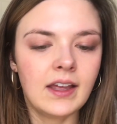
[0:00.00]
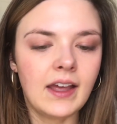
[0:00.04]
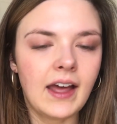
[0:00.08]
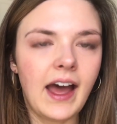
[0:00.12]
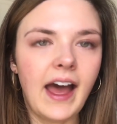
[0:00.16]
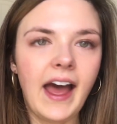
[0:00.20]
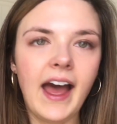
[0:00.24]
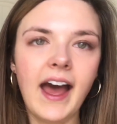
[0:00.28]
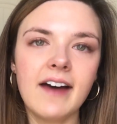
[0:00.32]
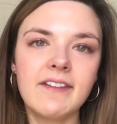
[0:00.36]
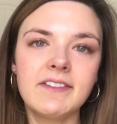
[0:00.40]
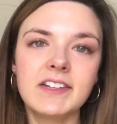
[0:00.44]
I
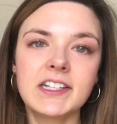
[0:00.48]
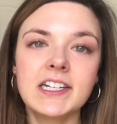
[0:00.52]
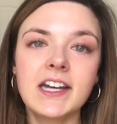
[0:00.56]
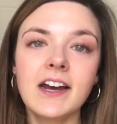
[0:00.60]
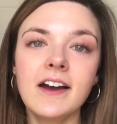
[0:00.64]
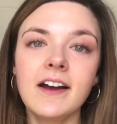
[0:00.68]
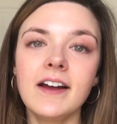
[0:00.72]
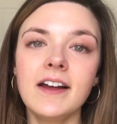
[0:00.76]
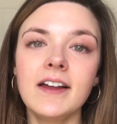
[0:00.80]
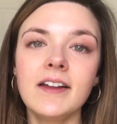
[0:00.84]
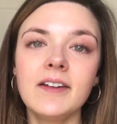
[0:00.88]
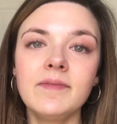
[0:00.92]
have a
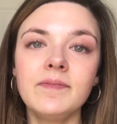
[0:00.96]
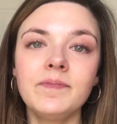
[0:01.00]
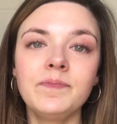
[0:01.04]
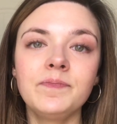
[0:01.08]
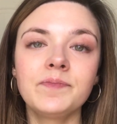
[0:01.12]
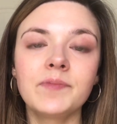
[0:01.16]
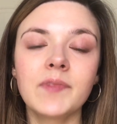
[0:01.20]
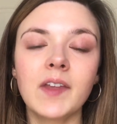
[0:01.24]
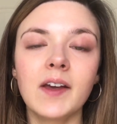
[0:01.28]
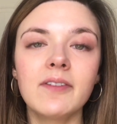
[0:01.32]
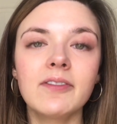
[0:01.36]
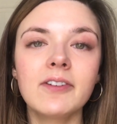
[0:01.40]
ton
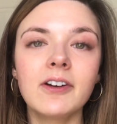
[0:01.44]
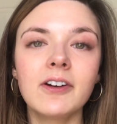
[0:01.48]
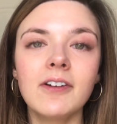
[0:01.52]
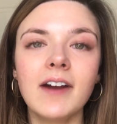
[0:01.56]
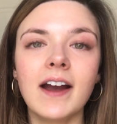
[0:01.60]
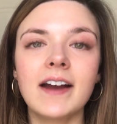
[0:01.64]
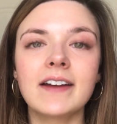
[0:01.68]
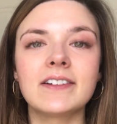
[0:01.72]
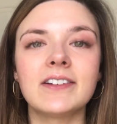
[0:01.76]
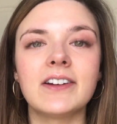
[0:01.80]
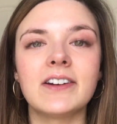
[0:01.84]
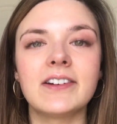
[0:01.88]
of
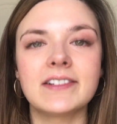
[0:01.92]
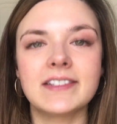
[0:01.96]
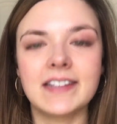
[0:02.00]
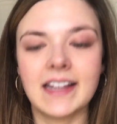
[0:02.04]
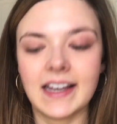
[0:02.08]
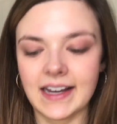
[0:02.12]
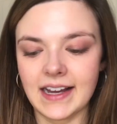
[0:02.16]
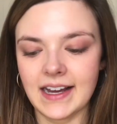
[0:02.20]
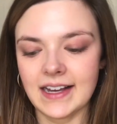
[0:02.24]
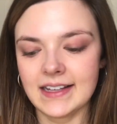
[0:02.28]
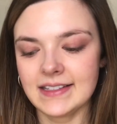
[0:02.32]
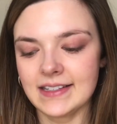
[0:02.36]
correctors,
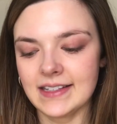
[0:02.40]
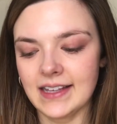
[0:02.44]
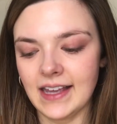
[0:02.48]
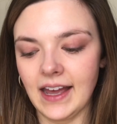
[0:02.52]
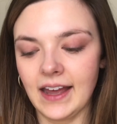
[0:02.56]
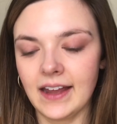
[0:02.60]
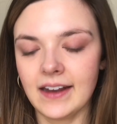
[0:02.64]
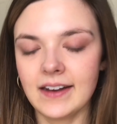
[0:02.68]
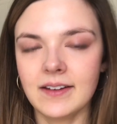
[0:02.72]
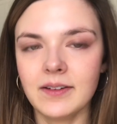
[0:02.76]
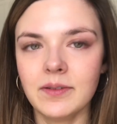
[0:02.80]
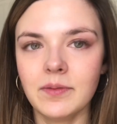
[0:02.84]
like I
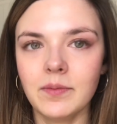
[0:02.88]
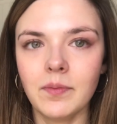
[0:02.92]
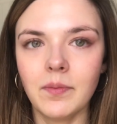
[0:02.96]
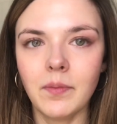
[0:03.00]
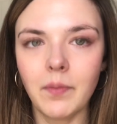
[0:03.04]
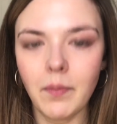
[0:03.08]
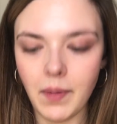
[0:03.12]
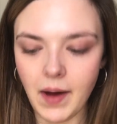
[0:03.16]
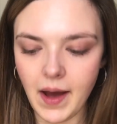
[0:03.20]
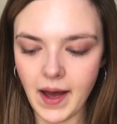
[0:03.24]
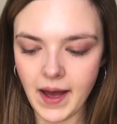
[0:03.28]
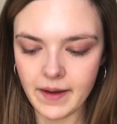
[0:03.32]
said,
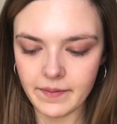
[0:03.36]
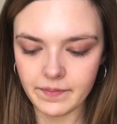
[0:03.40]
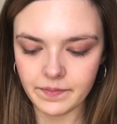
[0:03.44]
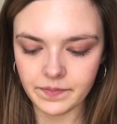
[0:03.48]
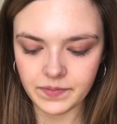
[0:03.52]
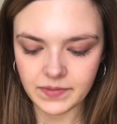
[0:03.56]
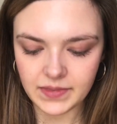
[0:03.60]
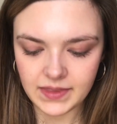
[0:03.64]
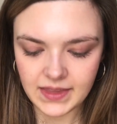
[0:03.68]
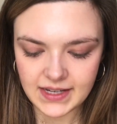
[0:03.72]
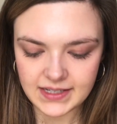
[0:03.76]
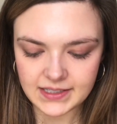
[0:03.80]
but
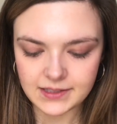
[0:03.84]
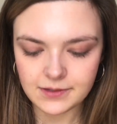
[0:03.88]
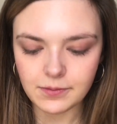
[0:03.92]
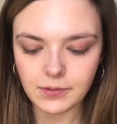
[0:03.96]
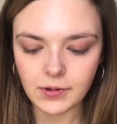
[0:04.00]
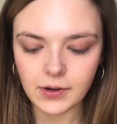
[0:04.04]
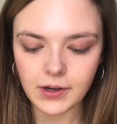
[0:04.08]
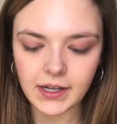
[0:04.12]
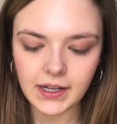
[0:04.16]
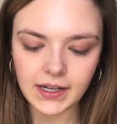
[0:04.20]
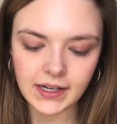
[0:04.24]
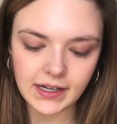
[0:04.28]
this
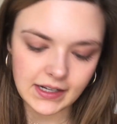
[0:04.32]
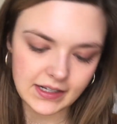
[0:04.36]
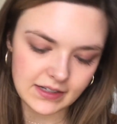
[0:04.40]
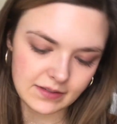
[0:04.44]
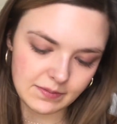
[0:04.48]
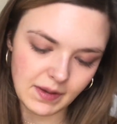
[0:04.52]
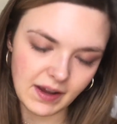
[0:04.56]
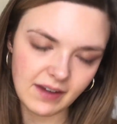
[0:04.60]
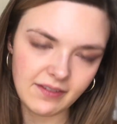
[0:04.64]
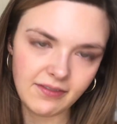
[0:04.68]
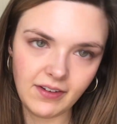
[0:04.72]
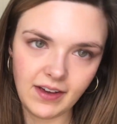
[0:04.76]
one is
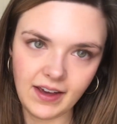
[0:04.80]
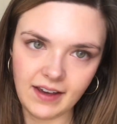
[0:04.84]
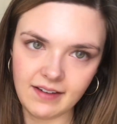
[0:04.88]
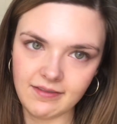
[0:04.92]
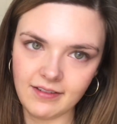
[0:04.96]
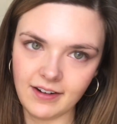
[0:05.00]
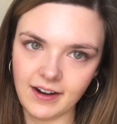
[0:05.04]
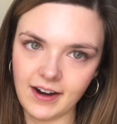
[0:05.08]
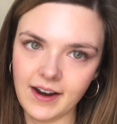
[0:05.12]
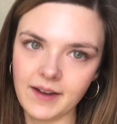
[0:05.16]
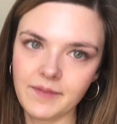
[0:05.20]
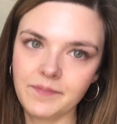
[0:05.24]
my
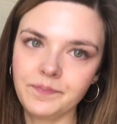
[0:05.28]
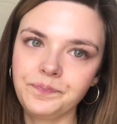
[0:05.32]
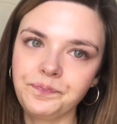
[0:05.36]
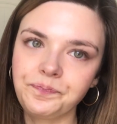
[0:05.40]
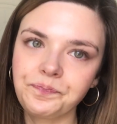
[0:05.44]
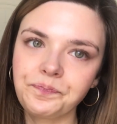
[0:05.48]
favorite.